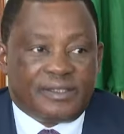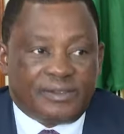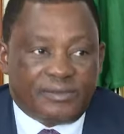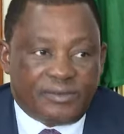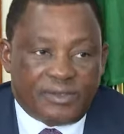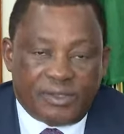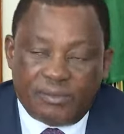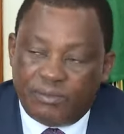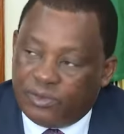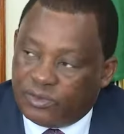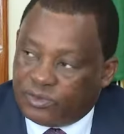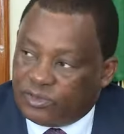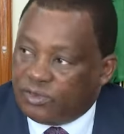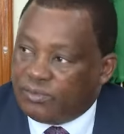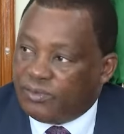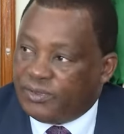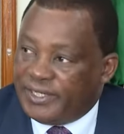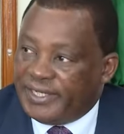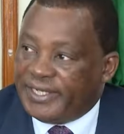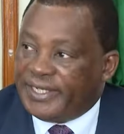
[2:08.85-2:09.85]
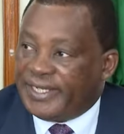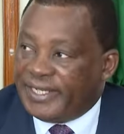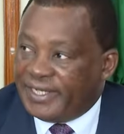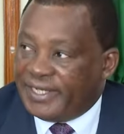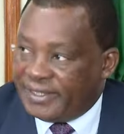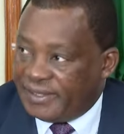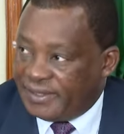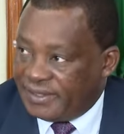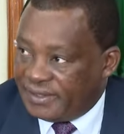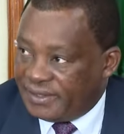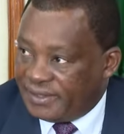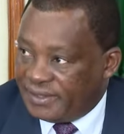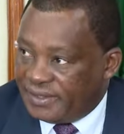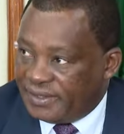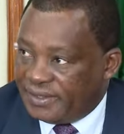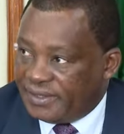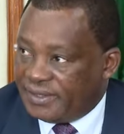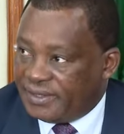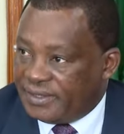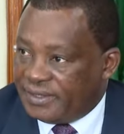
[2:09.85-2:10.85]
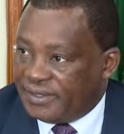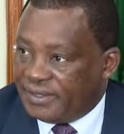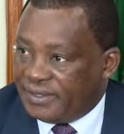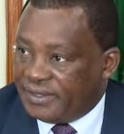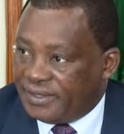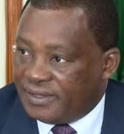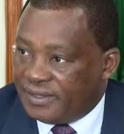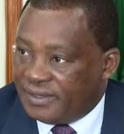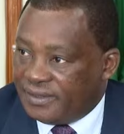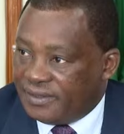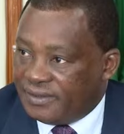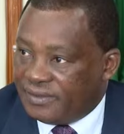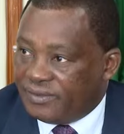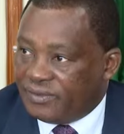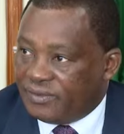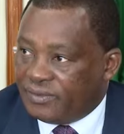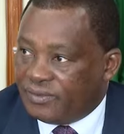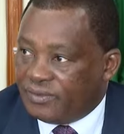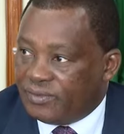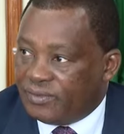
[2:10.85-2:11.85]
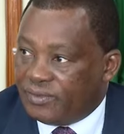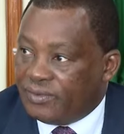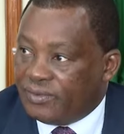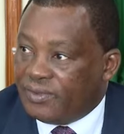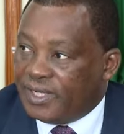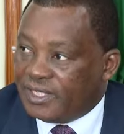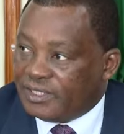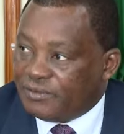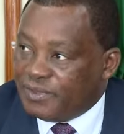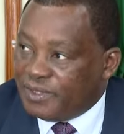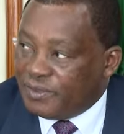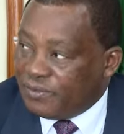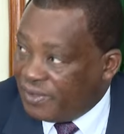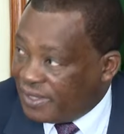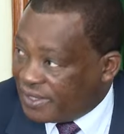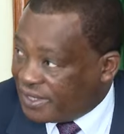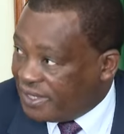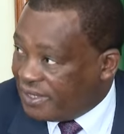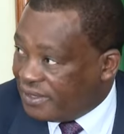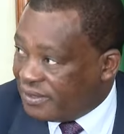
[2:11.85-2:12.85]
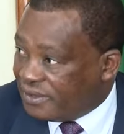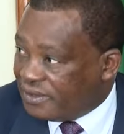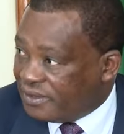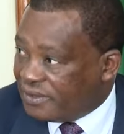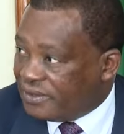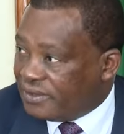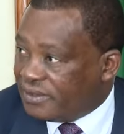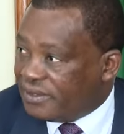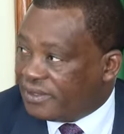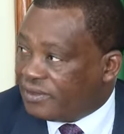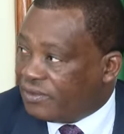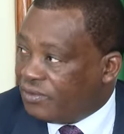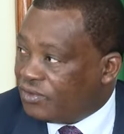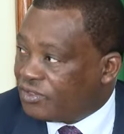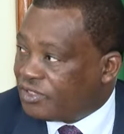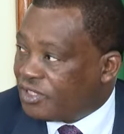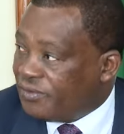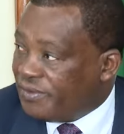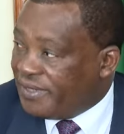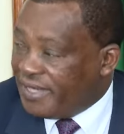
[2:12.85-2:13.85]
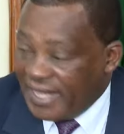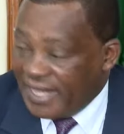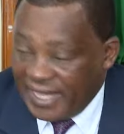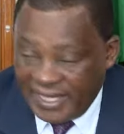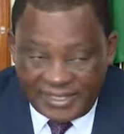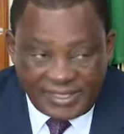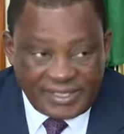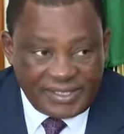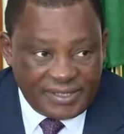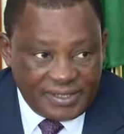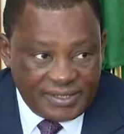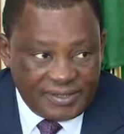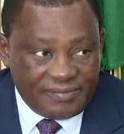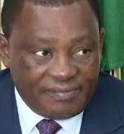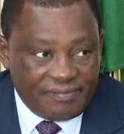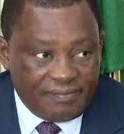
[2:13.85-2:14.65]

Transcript: the Honorable Tom Odege, uh, who has been working closely with us